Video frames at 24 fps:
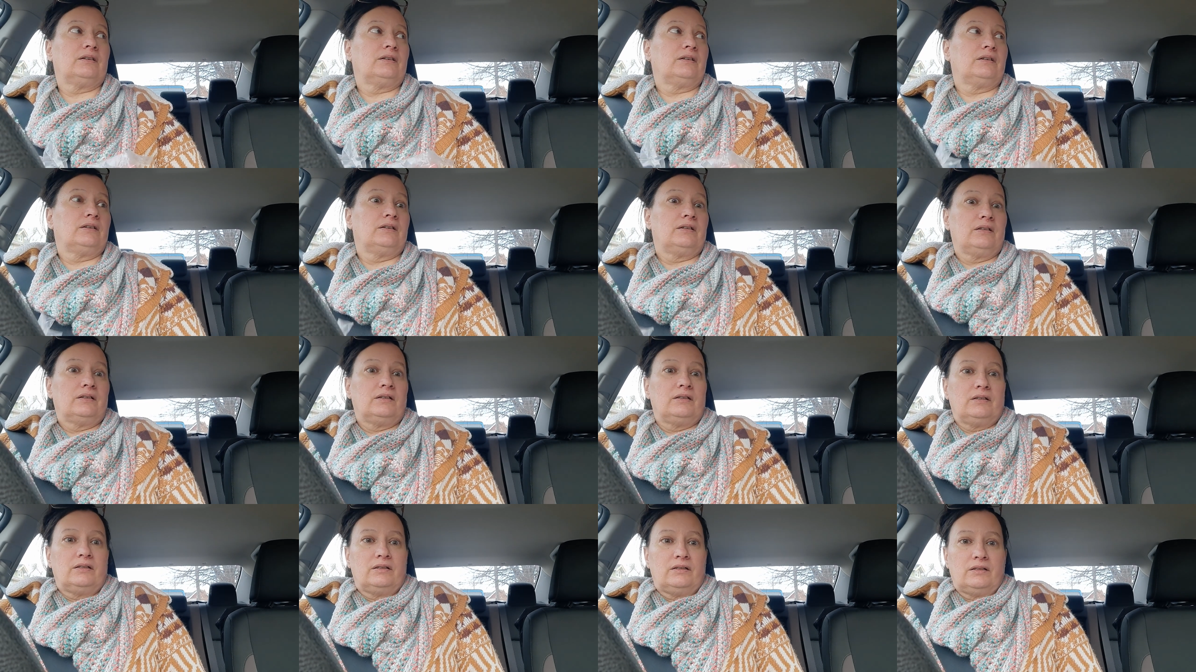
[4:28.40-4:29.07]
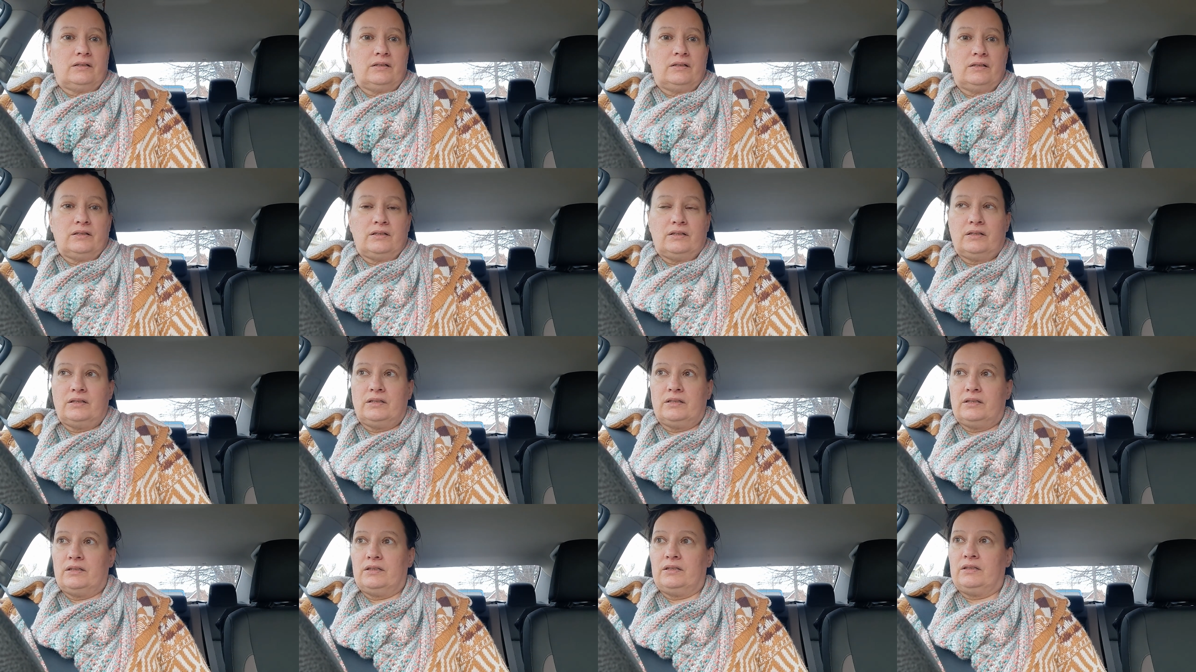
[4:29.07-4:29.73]

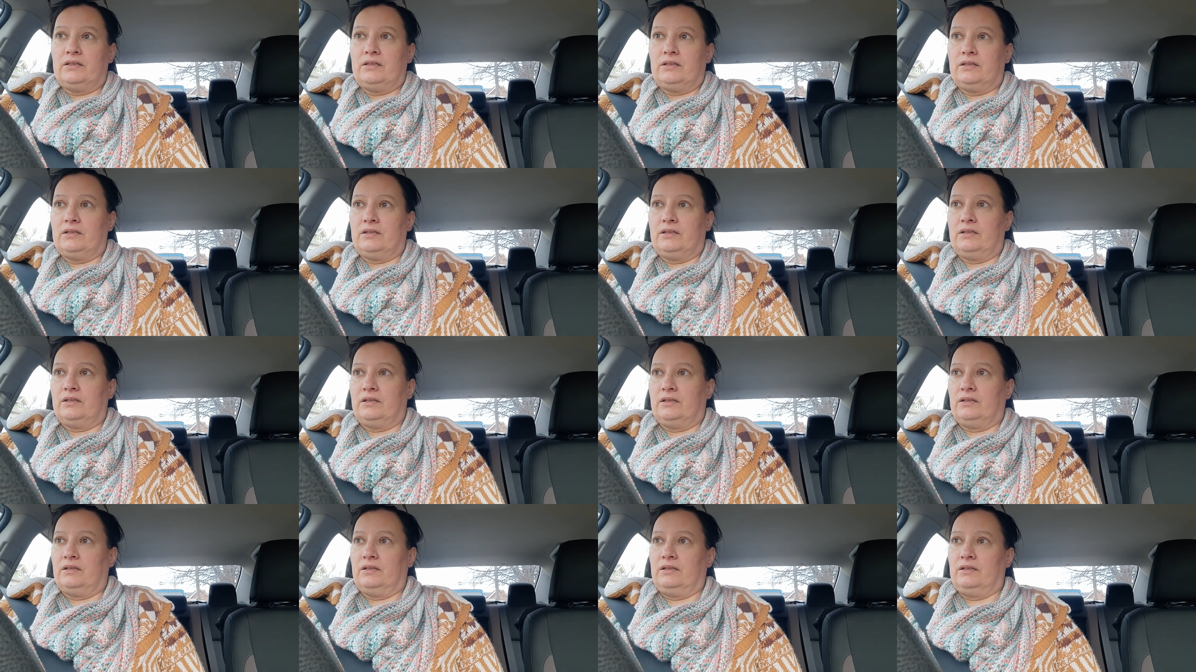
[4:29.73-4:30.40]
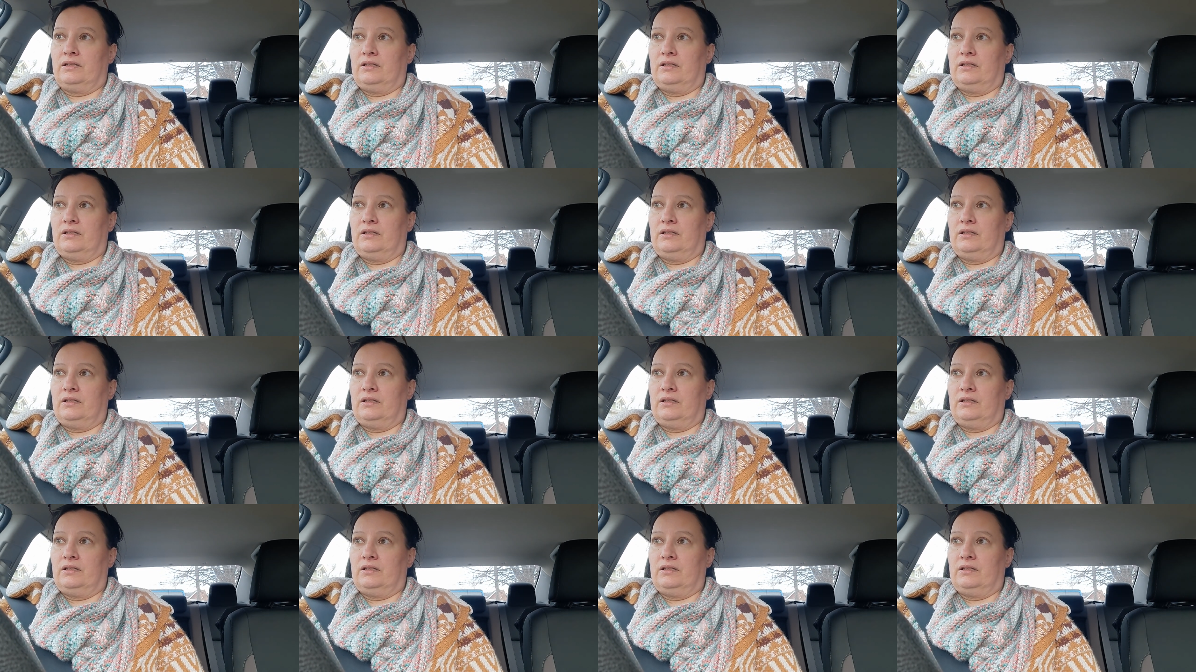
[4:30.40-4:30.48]
[no speech]